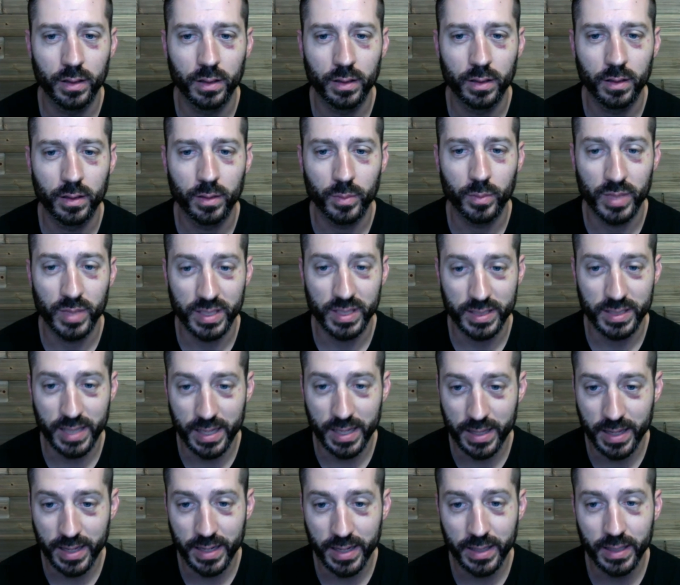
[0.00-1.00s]
Let me say
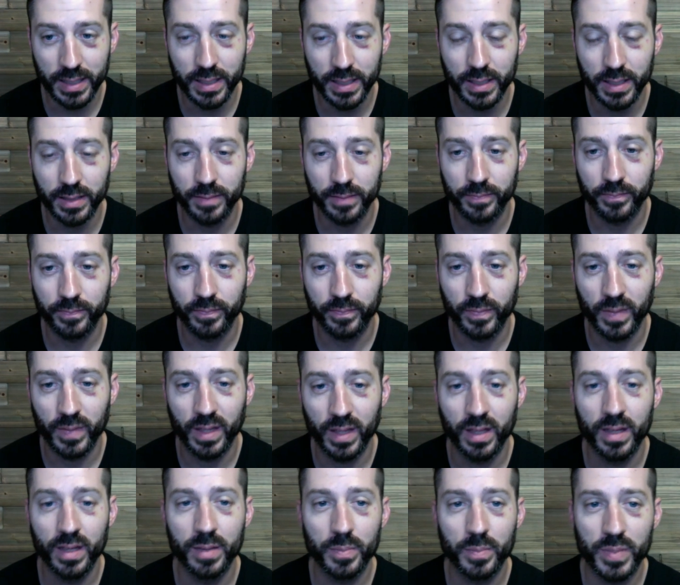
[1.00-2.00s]
that again.
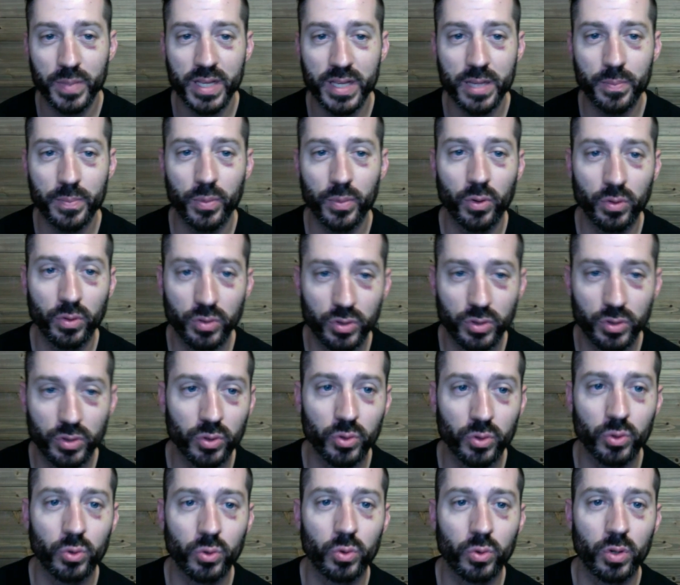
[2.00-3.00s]
People
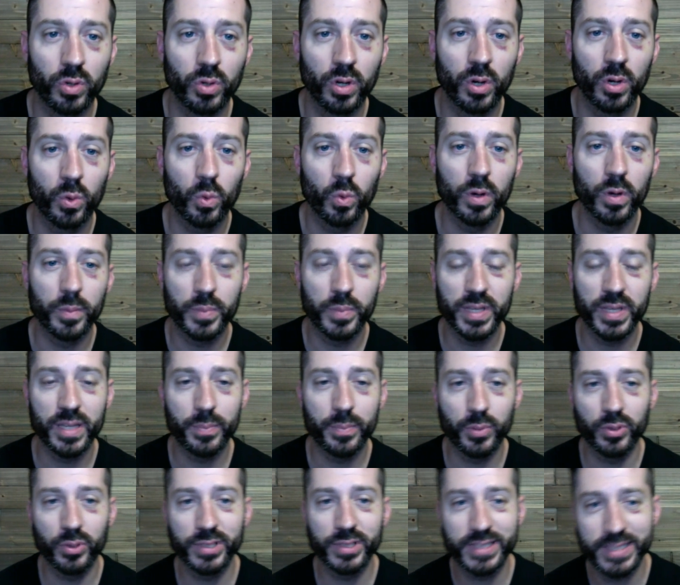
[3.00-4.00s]
do what
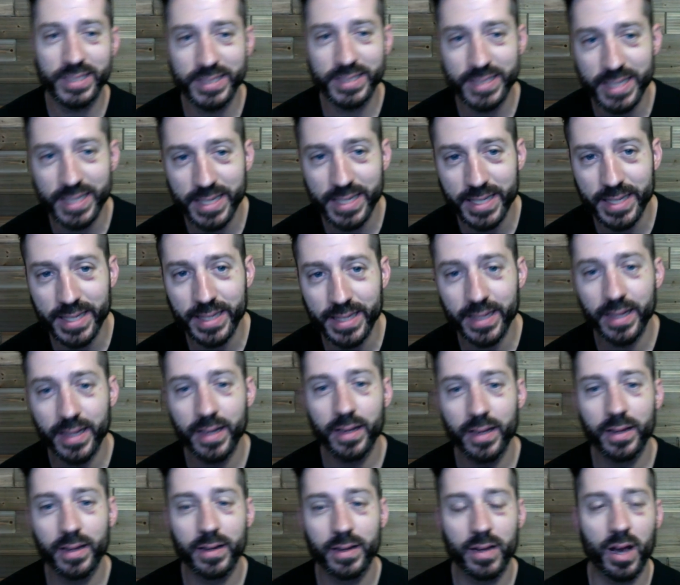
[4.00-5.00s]
people see,
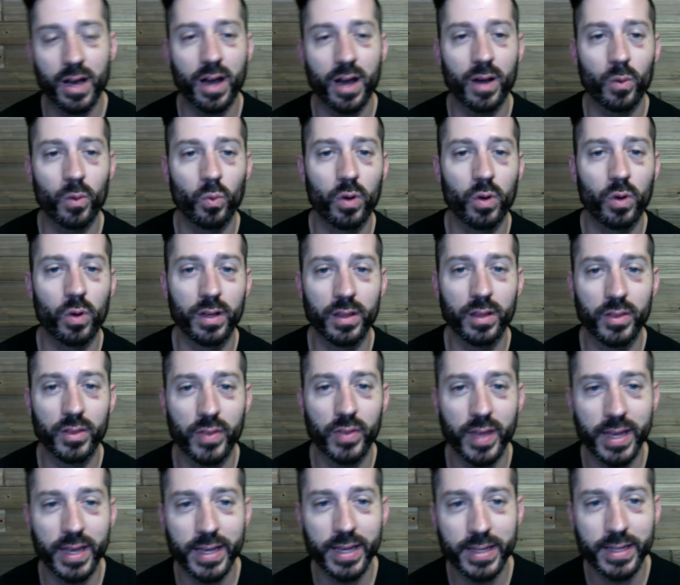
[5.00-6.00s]
not what
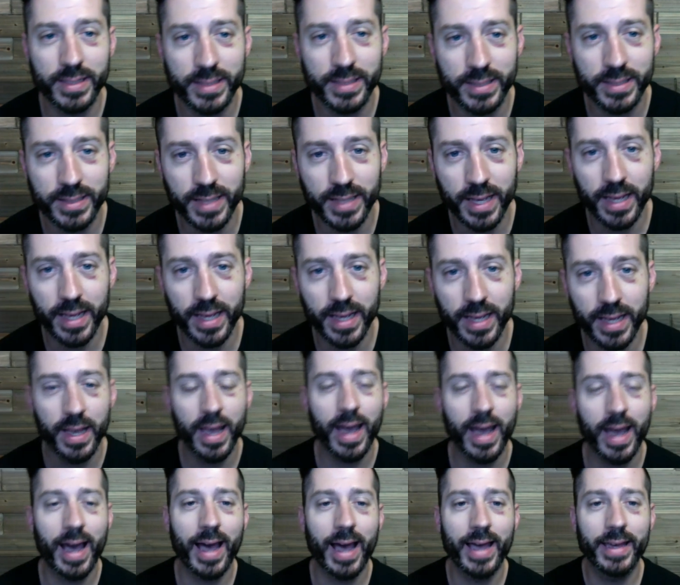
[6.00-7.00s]
they say.
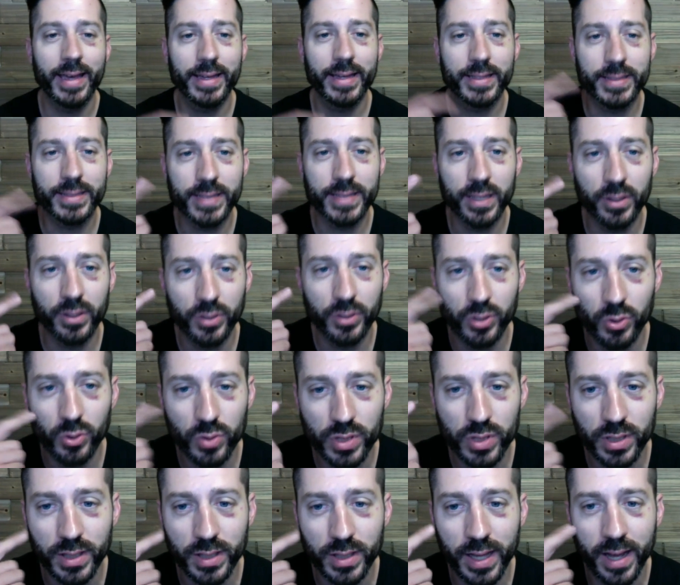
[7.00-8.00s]
I can tell you
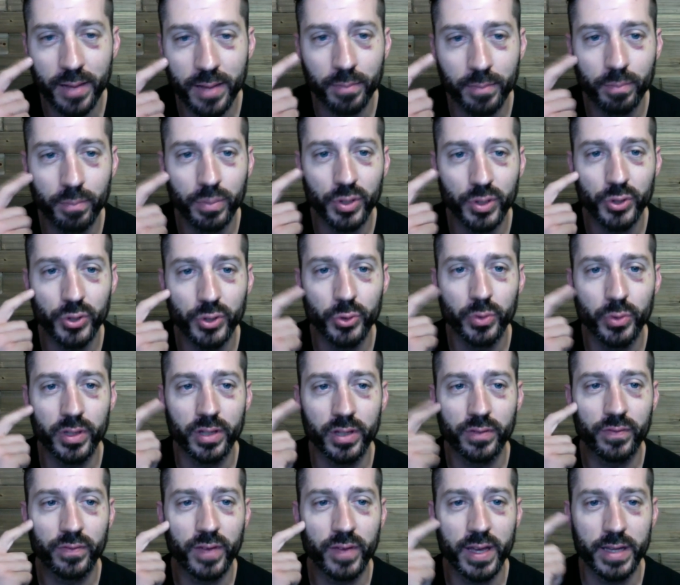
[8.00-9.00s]
till I'm blue in
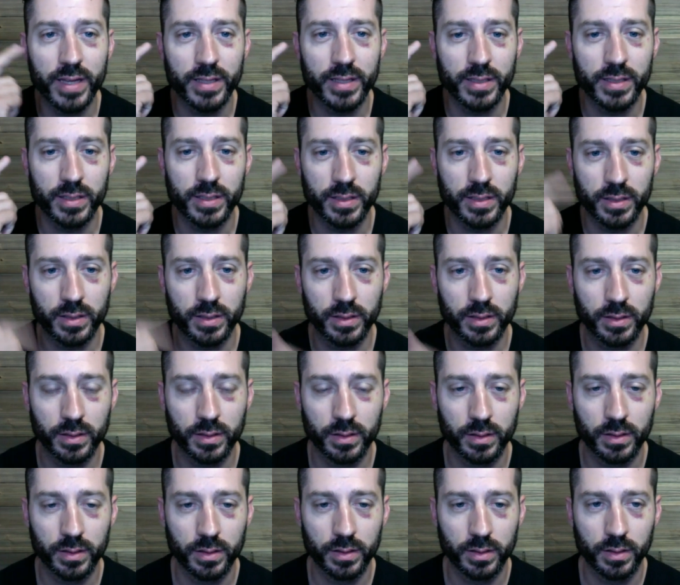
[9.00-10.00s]
the face
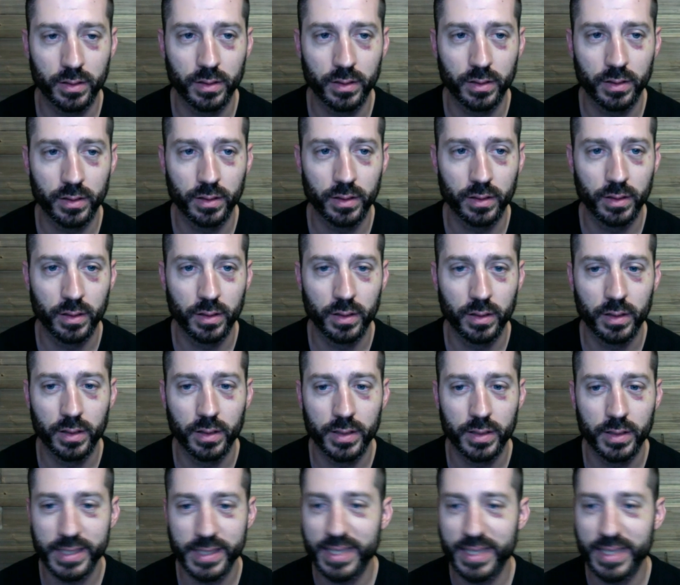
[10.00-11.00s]
to get